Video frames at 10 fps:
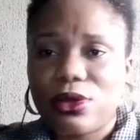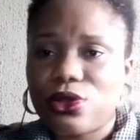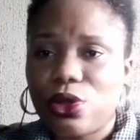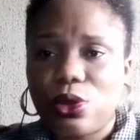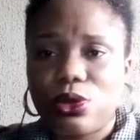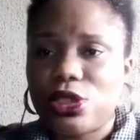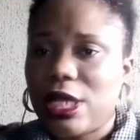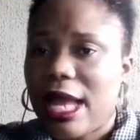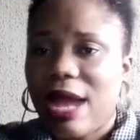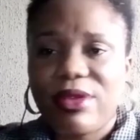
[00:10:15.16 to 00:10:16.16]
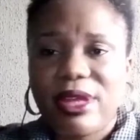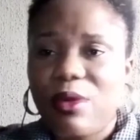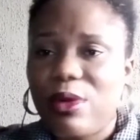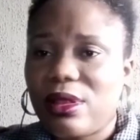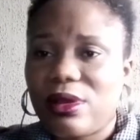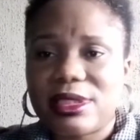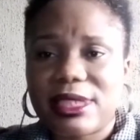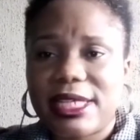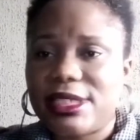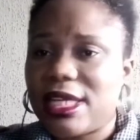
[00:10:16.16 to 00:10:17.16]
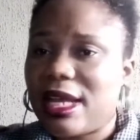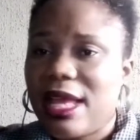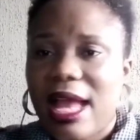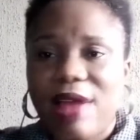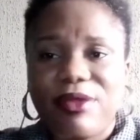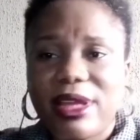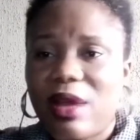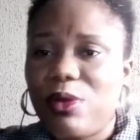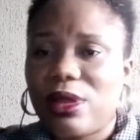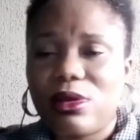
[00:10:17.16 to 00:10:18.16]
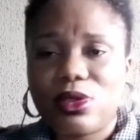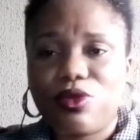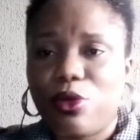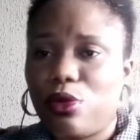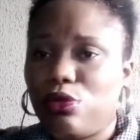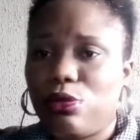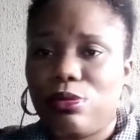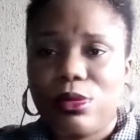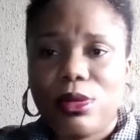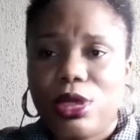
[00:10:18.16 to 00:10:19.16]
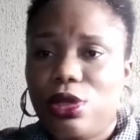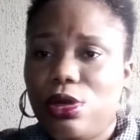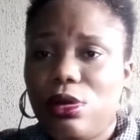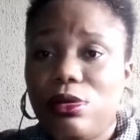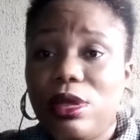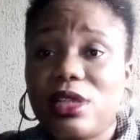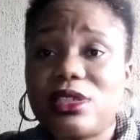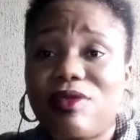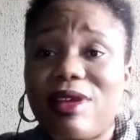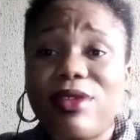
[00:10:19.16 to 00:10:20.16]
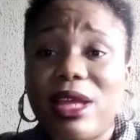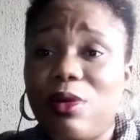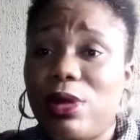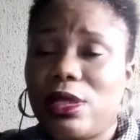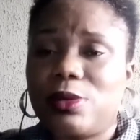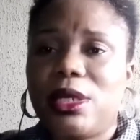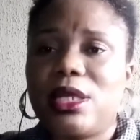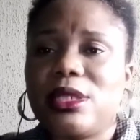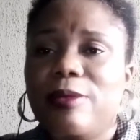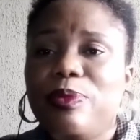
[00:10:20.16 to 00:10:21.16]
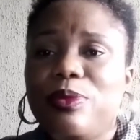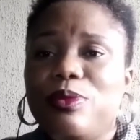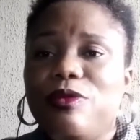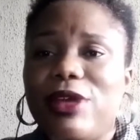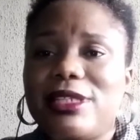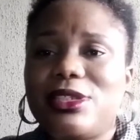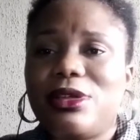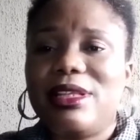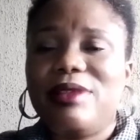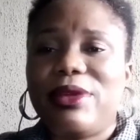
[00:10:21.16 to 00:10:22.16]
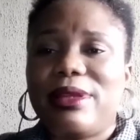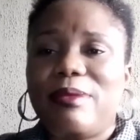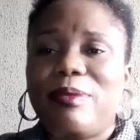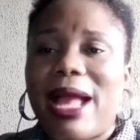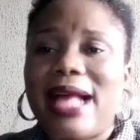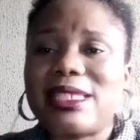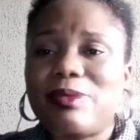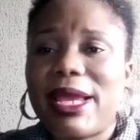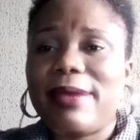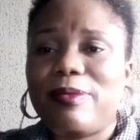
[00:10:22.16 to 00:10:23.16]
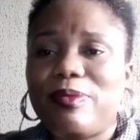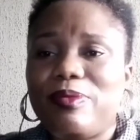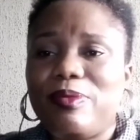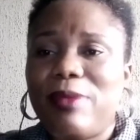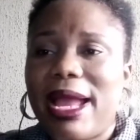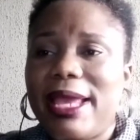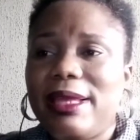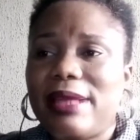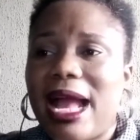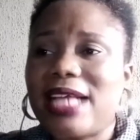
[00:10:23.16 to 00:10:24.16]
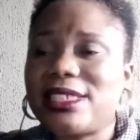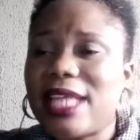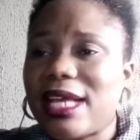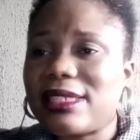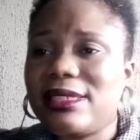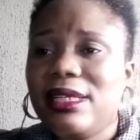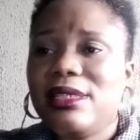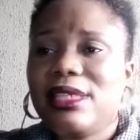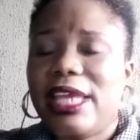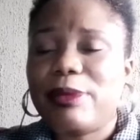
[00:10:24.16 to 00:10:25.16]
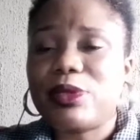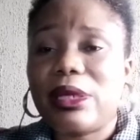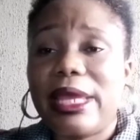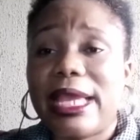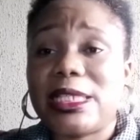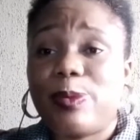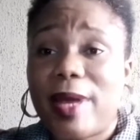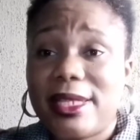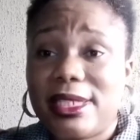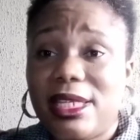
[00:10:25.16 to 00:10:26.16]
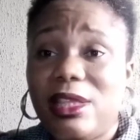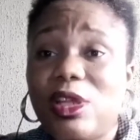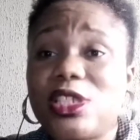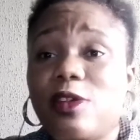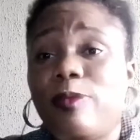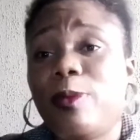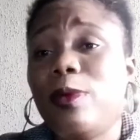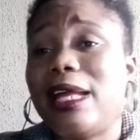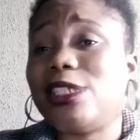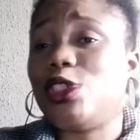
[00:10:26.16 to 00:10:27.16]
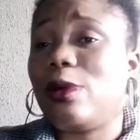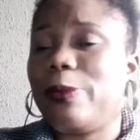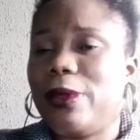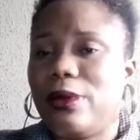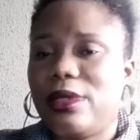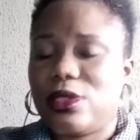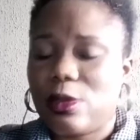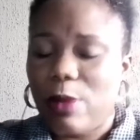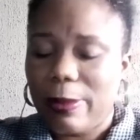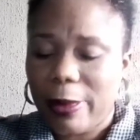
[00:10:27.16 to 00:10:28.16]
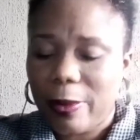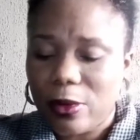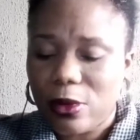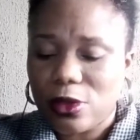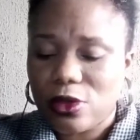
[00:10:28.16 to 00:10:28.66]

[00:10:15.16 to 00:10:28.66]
coach, African weight loss Niger, African weight loss forum, lots of African weight loss, because face it or leave it, as my hashtag keeps expanding, lots of people are jumping on it. So when people